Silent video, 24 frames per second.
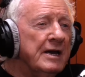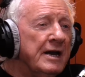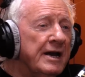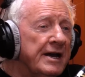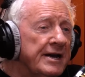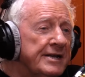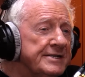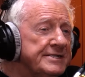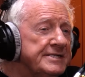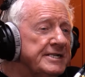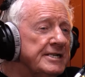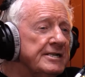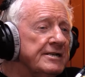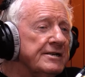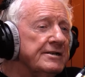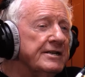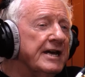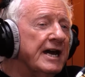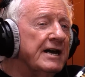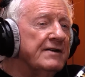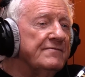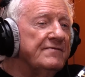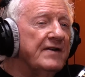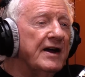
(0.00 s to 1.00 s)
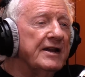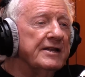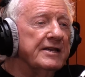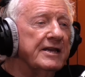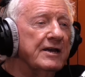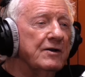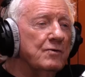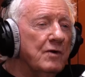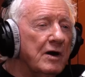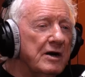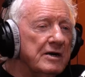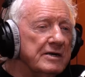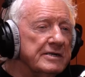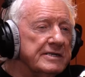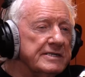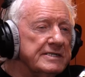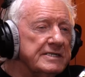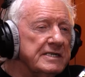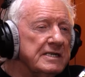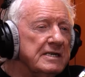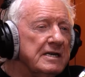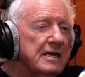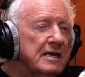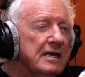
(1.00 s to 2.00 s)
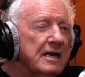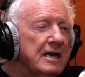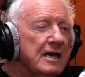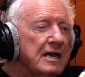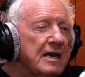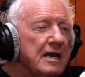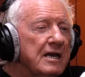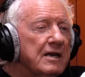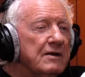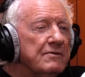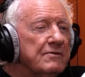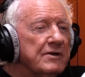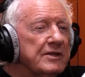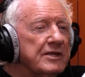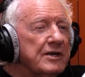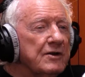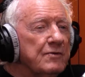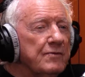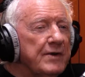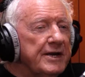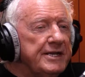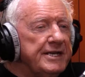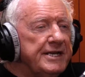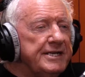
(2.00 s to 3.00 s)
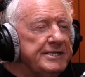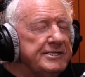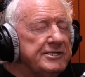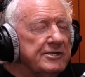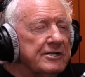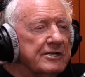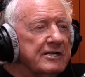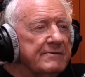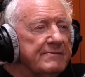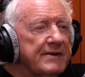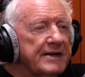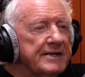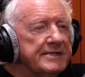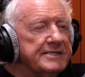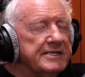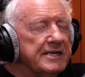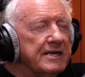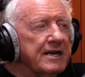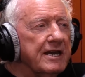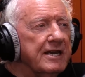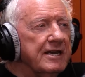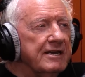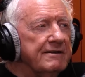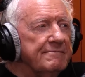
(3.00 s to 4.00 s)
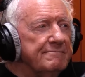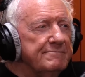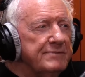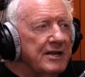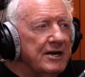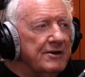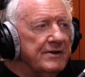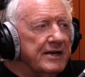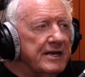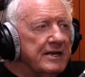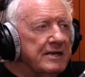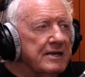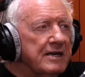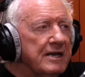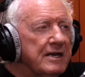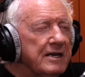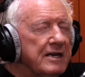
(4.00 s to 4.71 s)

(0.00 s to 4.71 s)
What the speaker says: and I still don't know how valid it was that when he's talking about sucking and blowing,